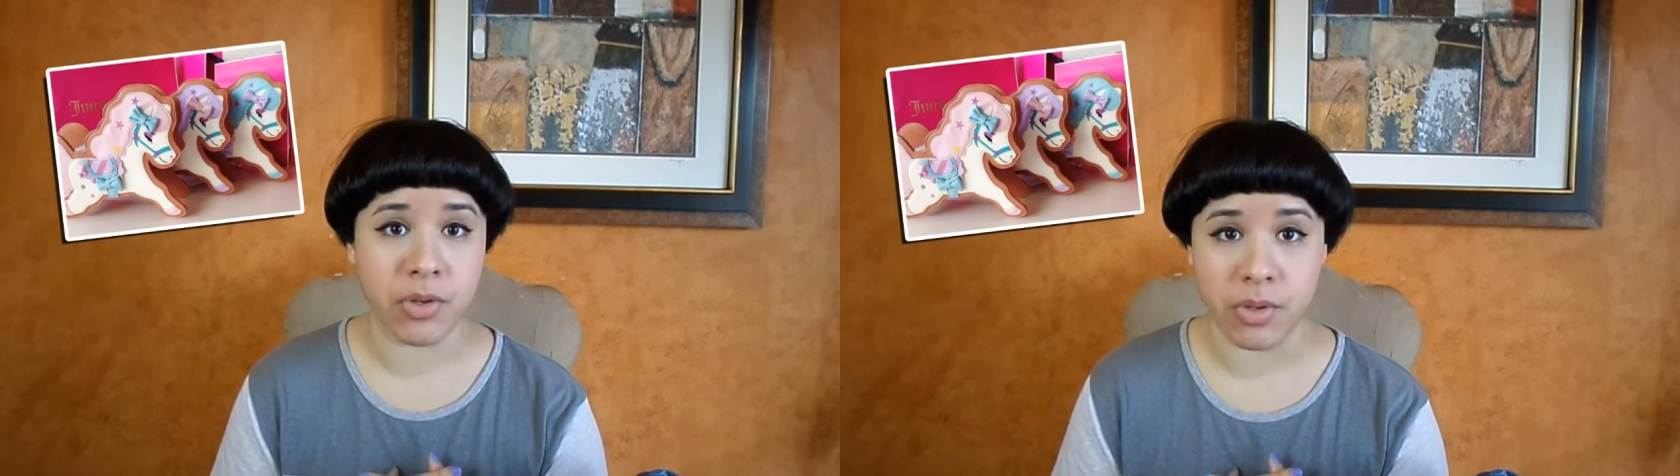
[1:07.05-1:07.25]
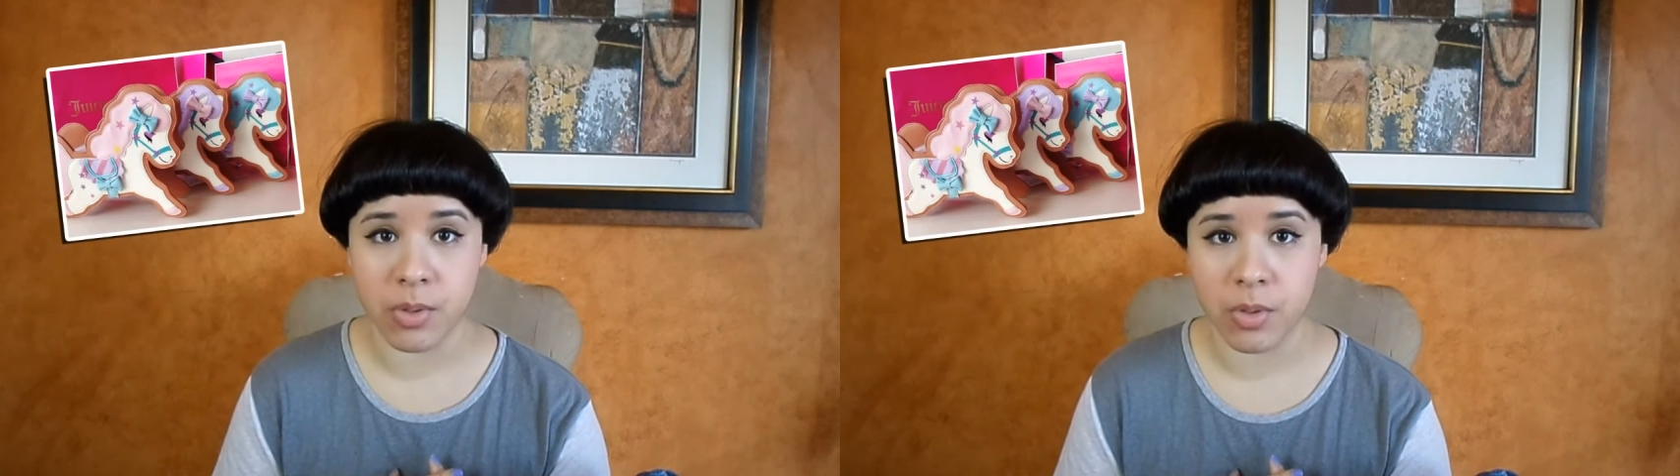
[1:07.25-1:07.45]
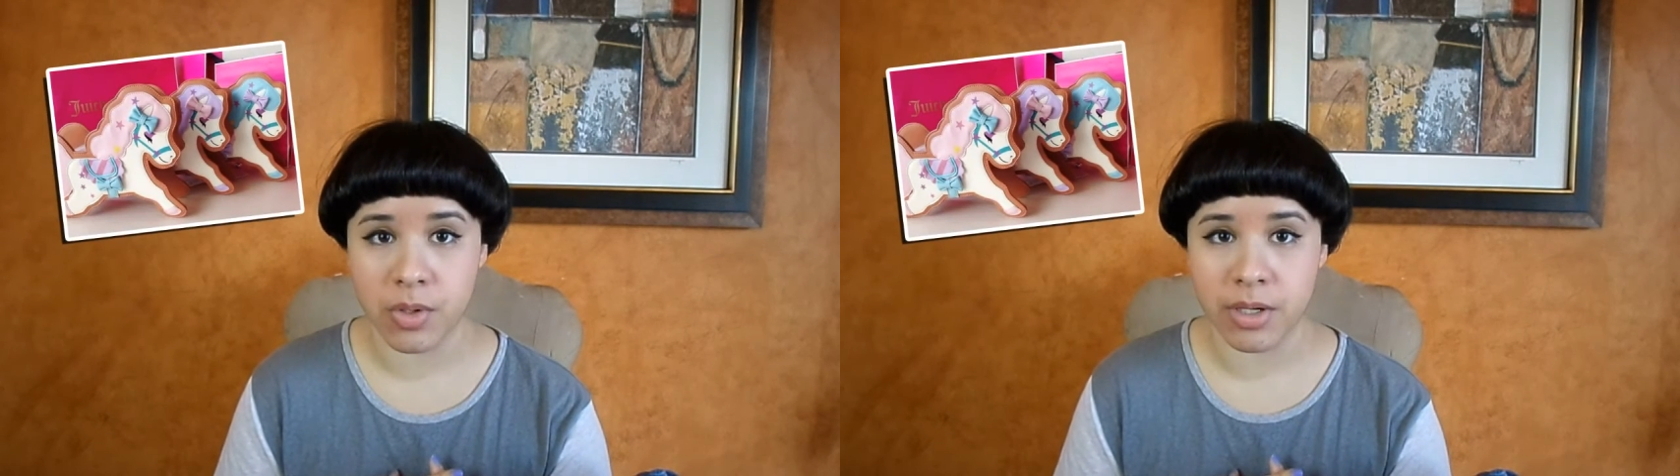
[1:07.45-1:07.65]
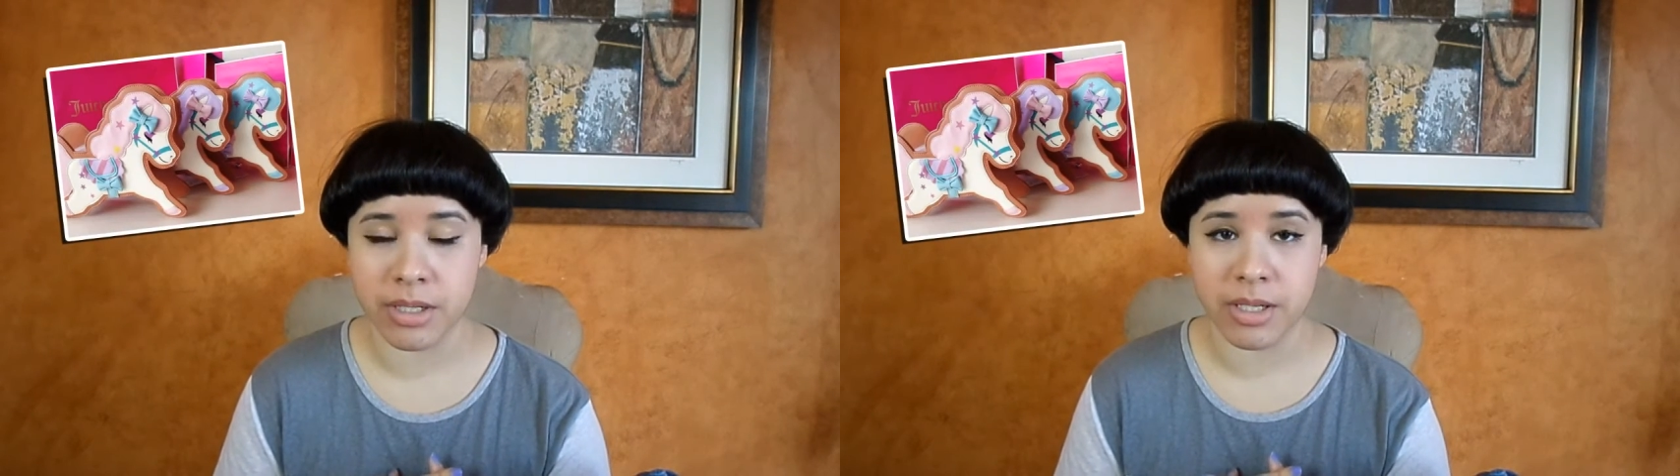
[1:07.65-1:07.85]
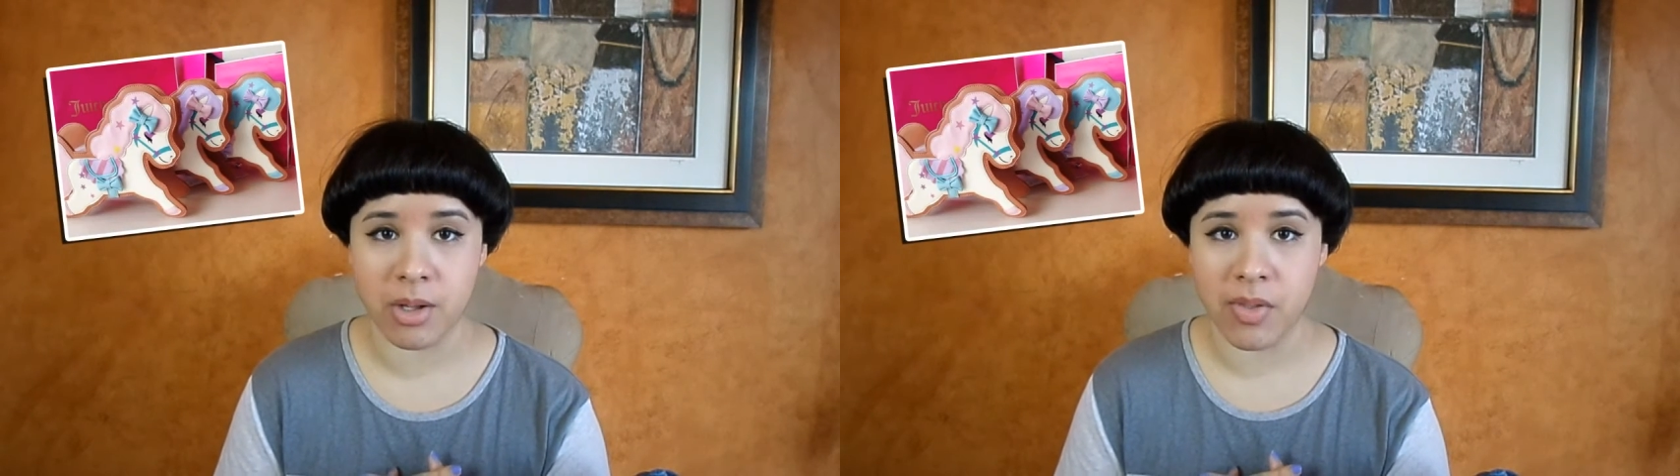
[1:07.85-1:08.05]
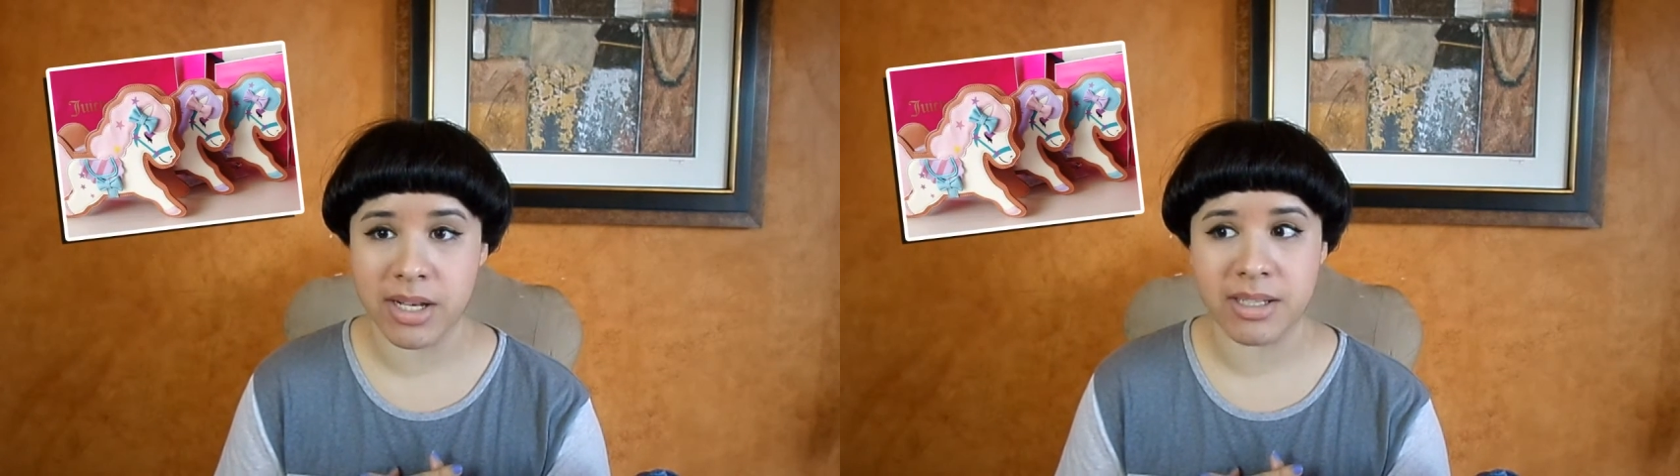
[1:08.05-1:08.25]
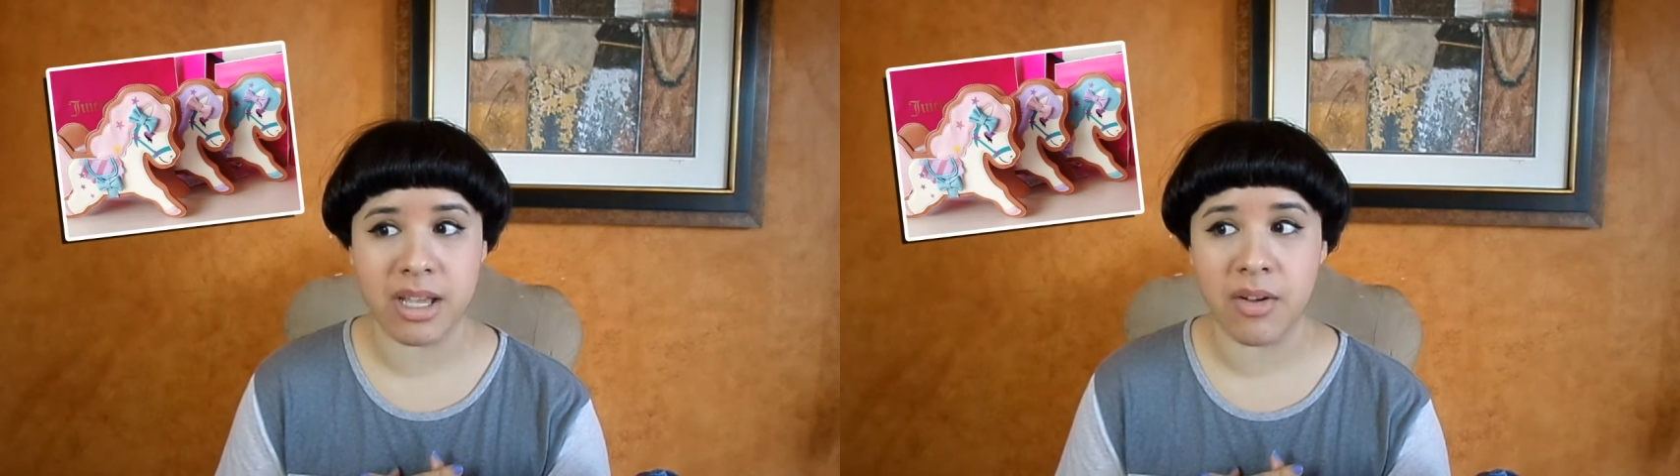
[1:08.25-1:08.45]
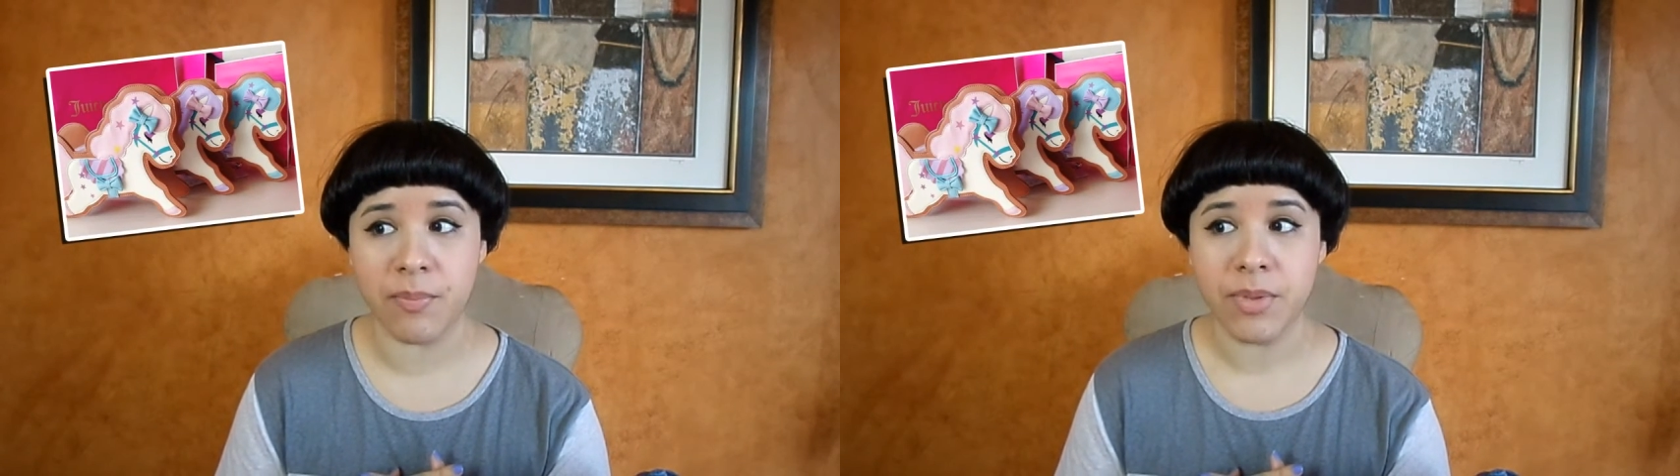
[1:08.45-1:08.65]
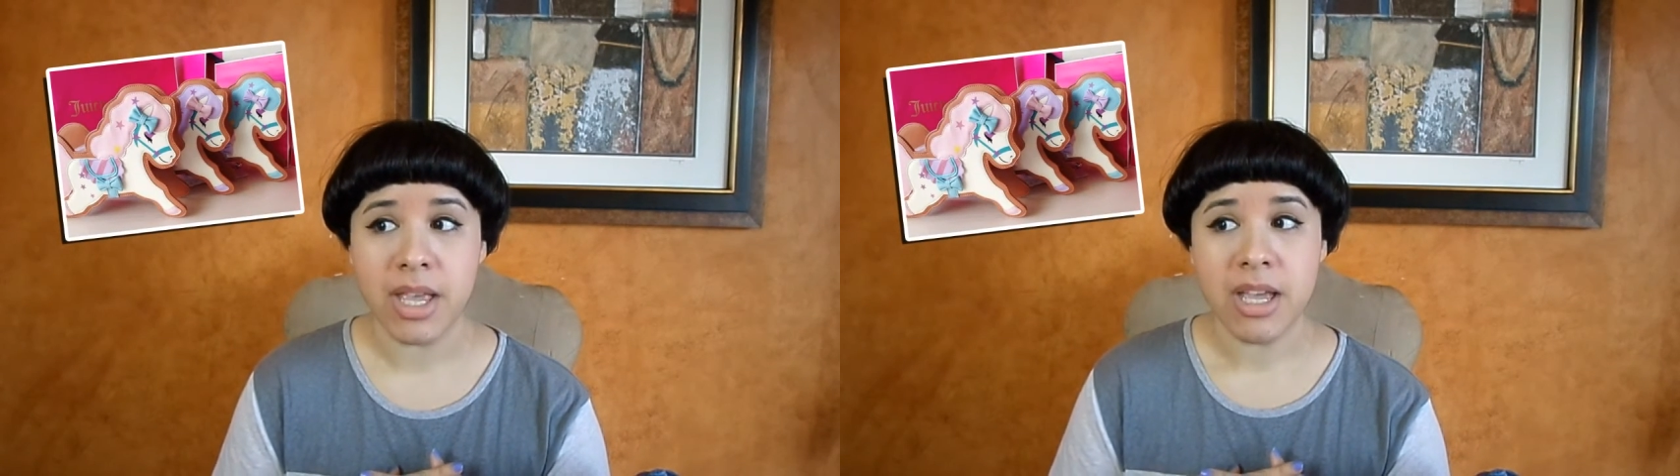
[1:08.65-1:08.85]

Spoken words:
unicorns and all that stuff.